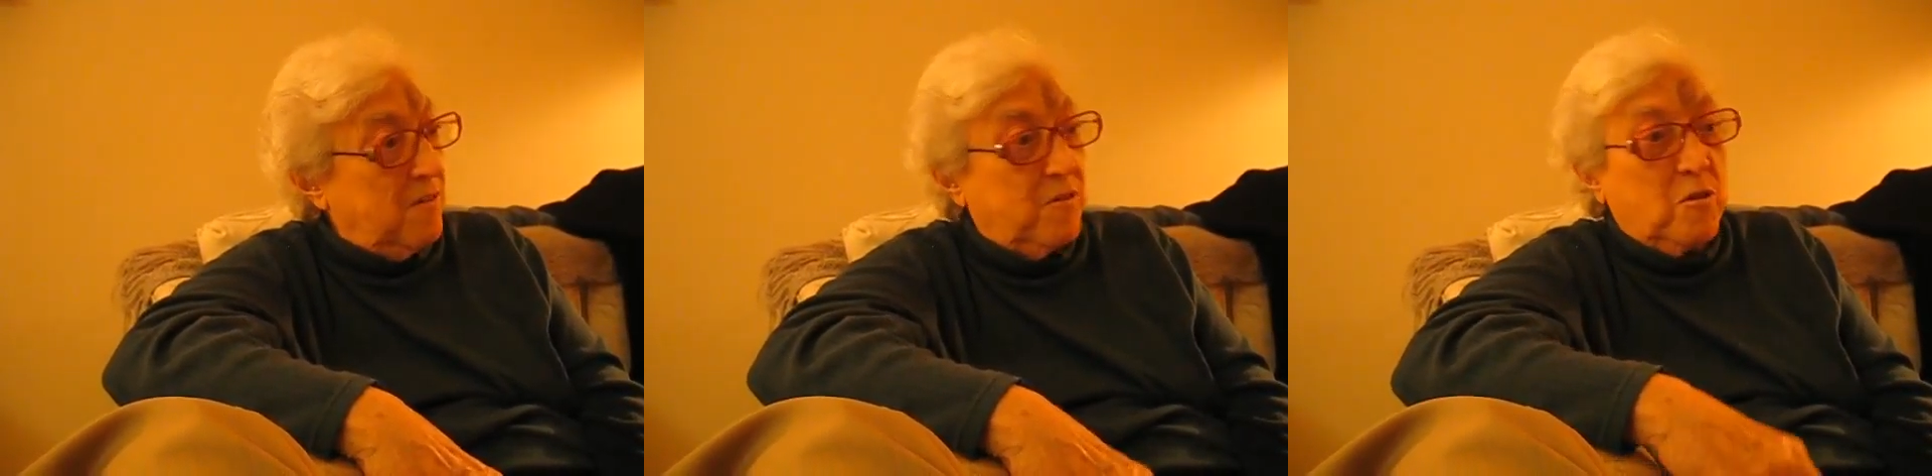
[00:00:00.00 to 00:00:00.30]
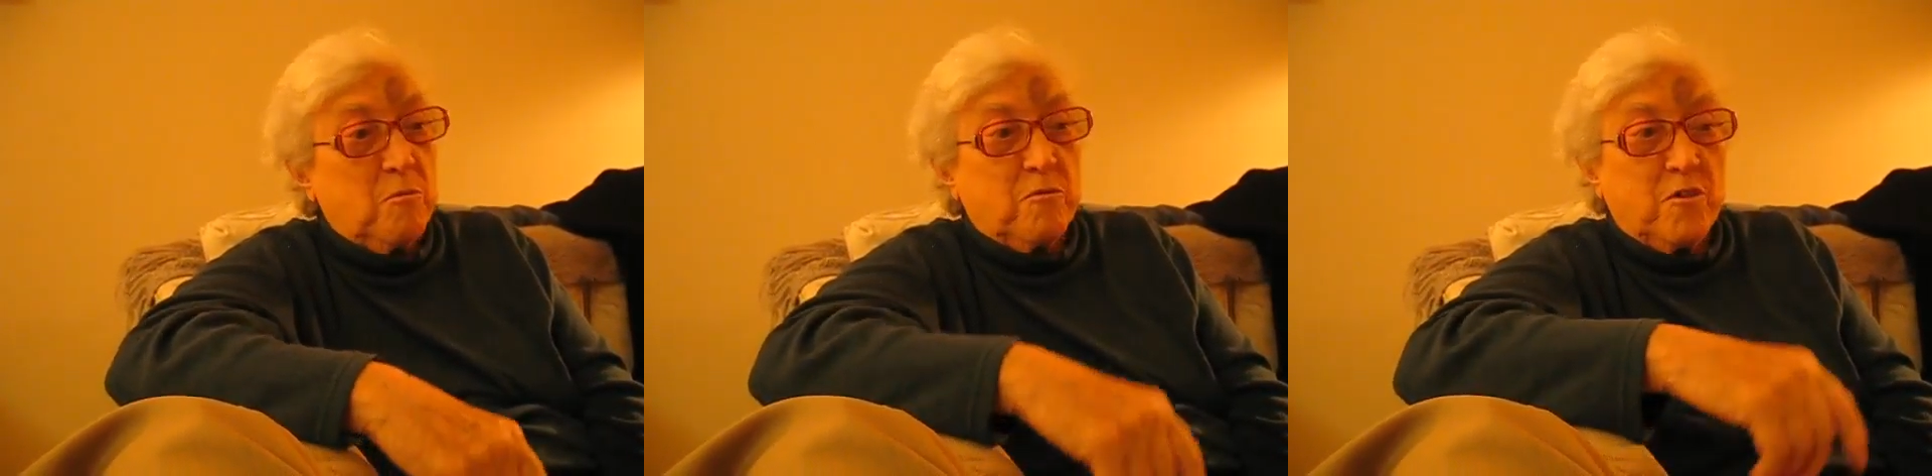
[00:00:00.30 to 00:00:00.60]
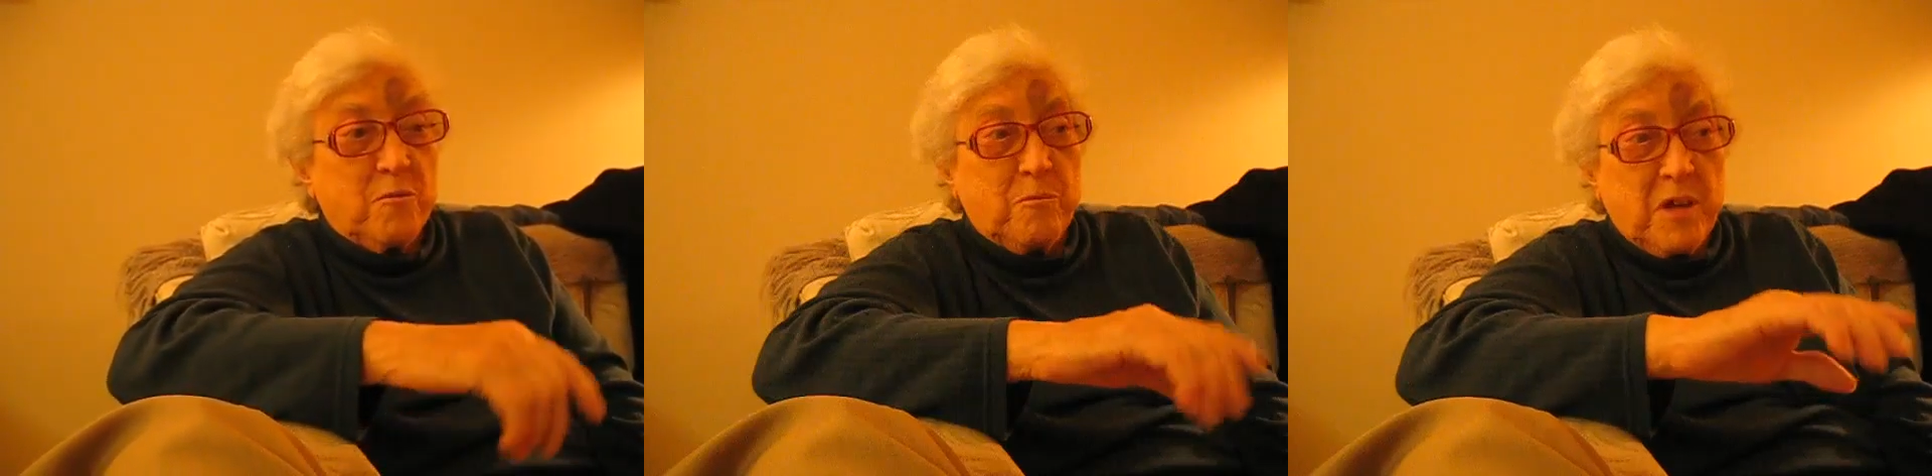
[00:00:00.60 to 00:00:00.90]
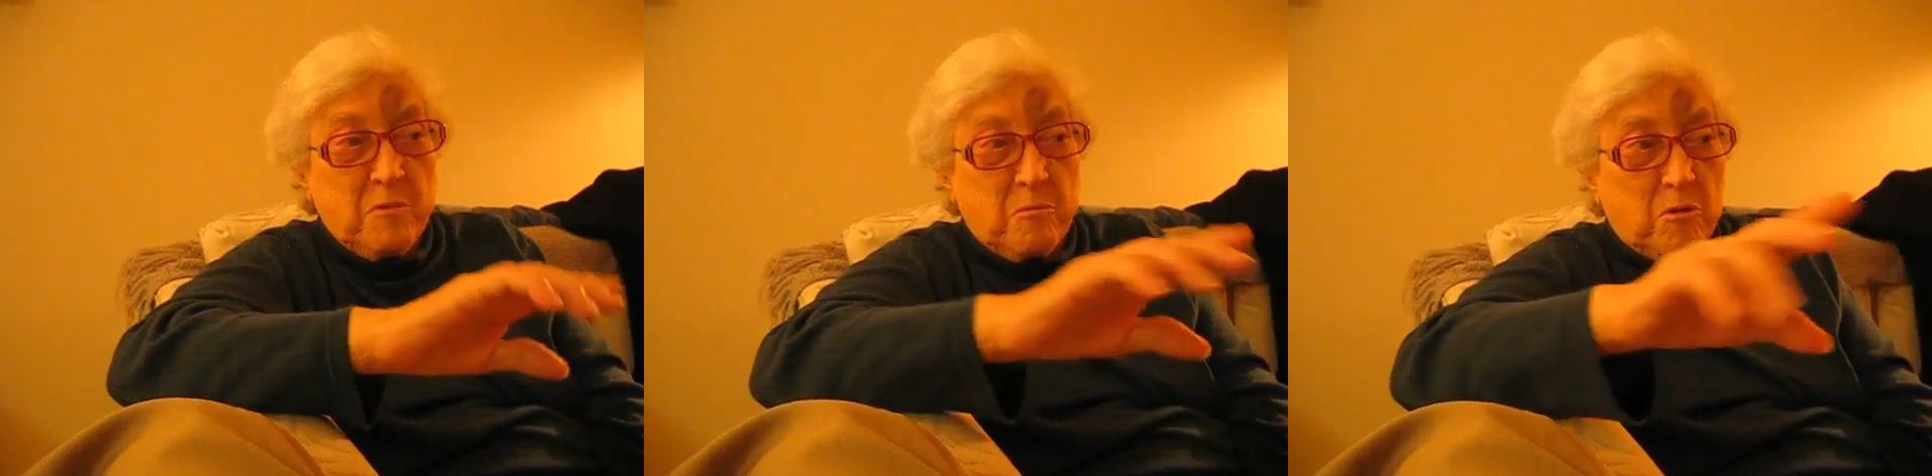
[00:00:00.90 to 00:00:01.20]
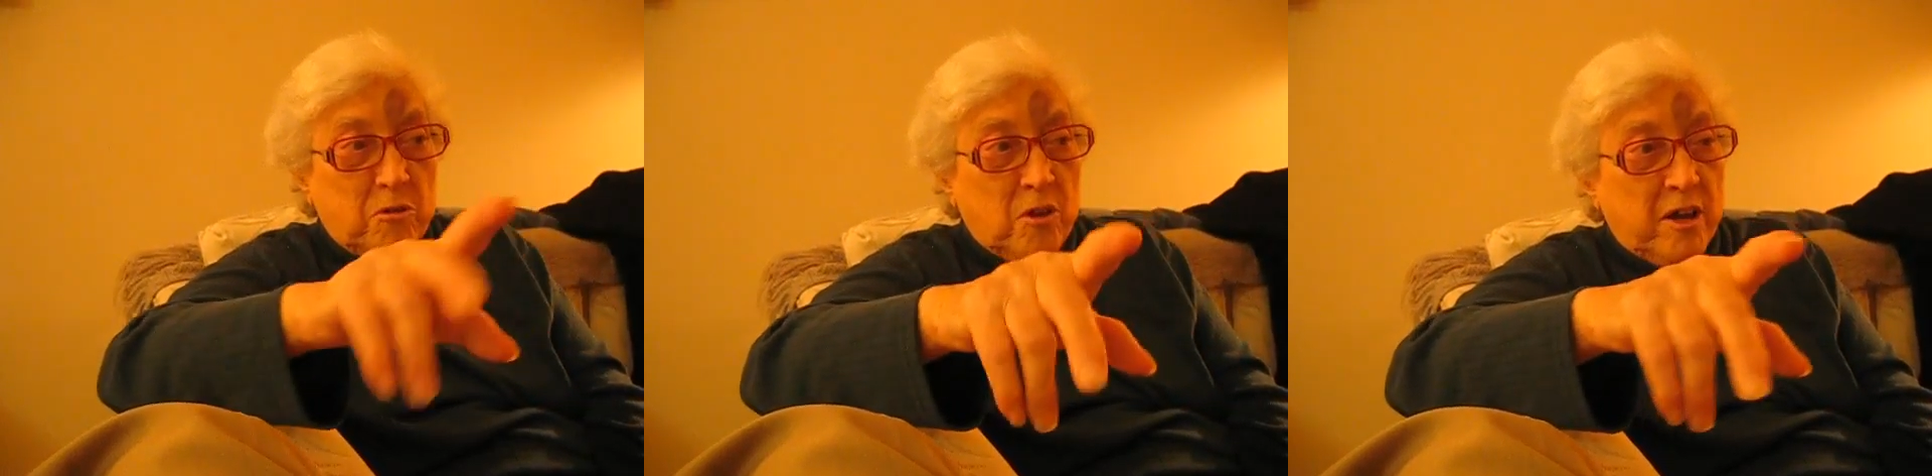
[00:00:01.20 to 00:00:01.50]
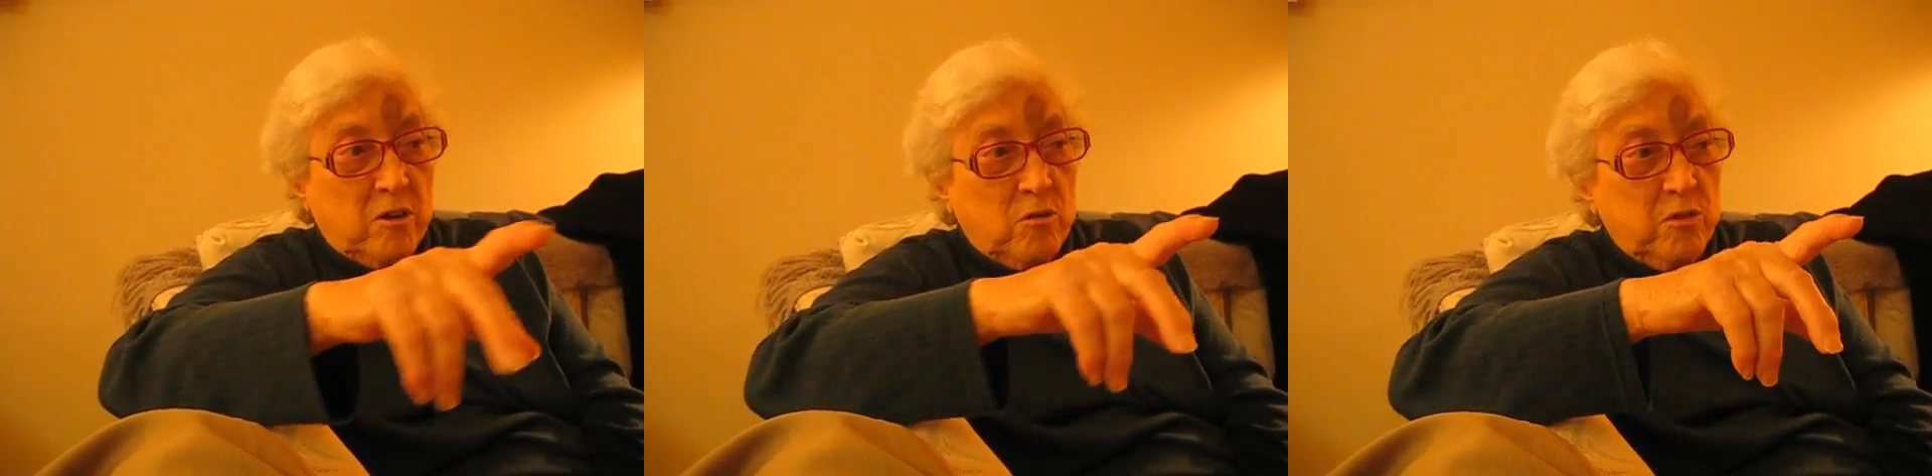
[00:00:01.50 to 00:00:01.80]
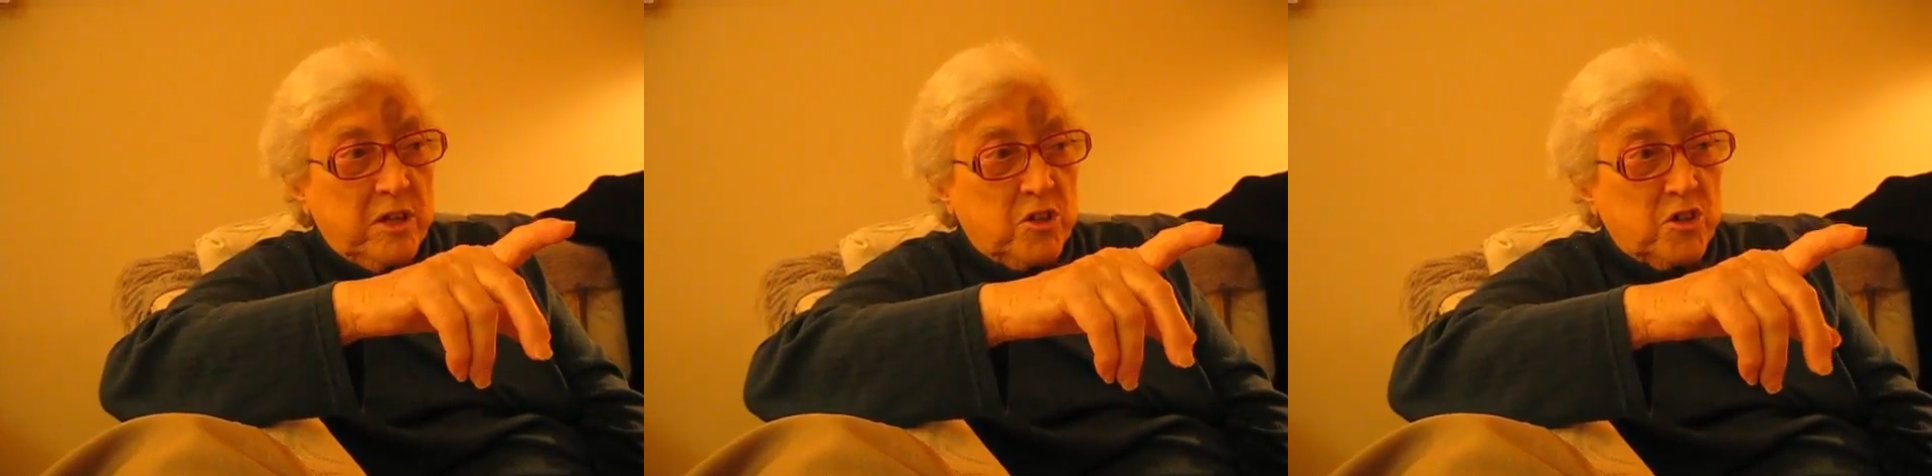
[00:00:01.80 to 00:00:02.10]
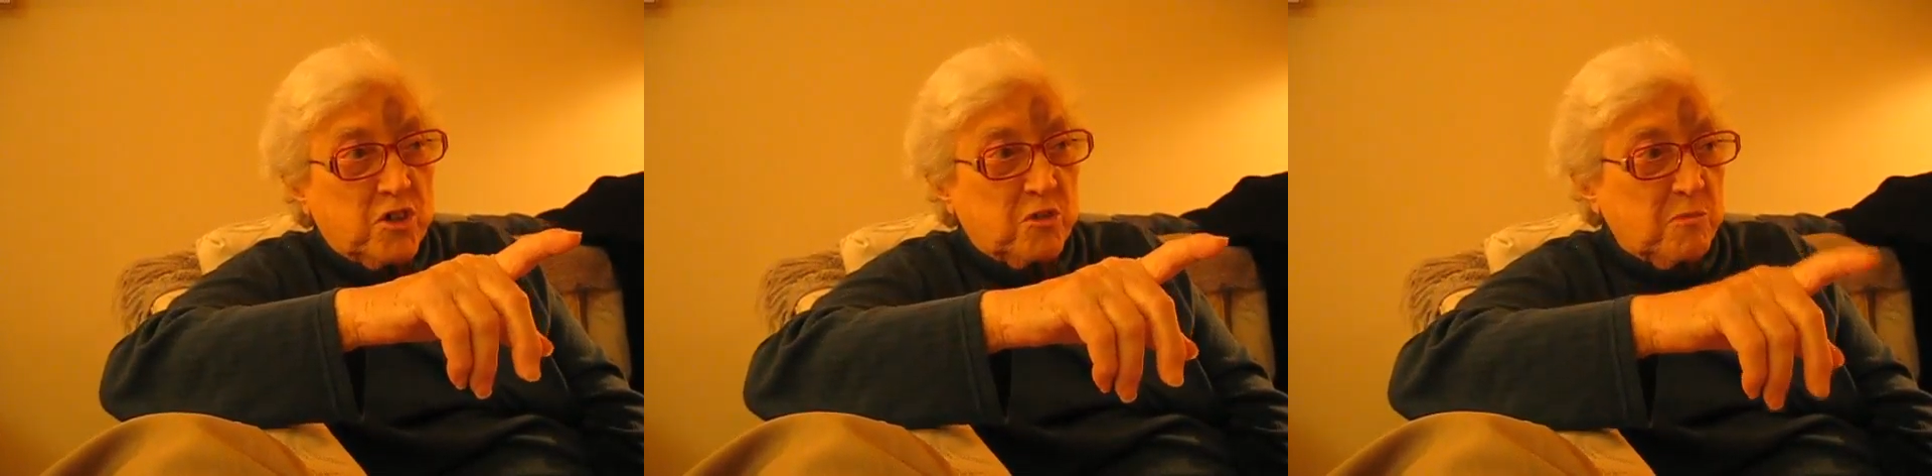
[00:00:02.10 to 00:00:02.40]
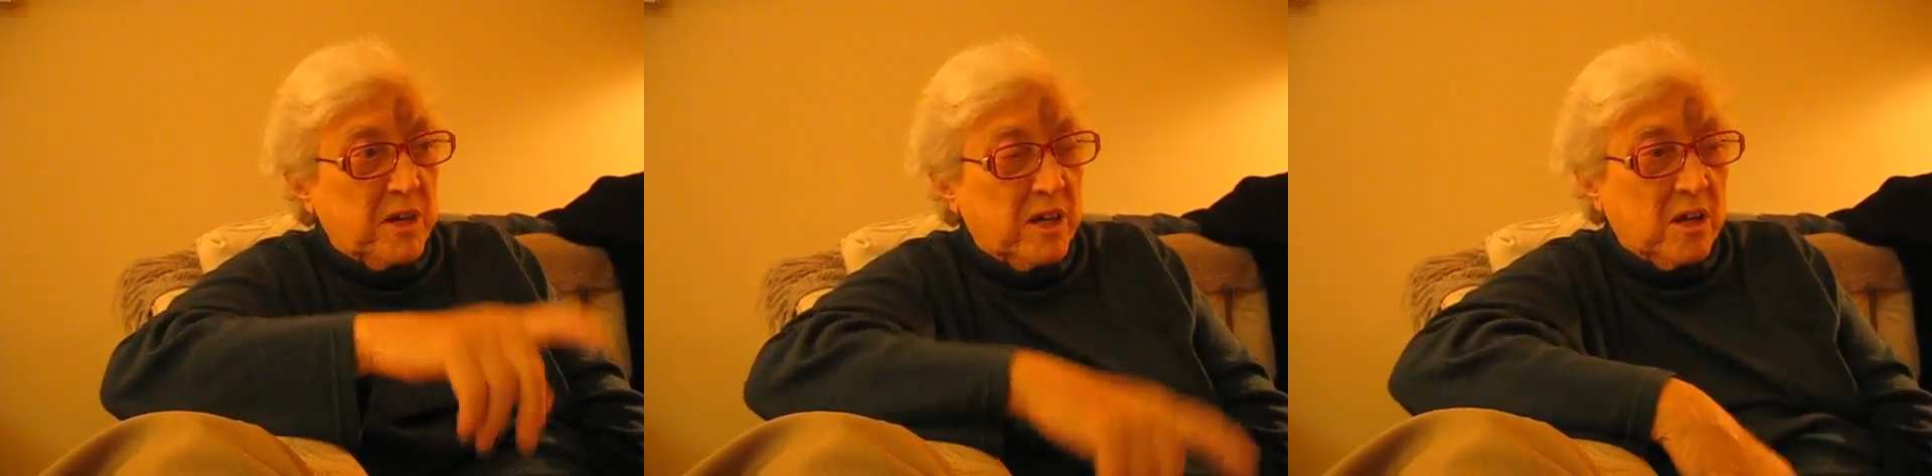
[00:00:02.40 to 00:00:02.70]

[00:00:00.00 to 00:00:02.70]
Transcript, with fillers: for for people, not only just me,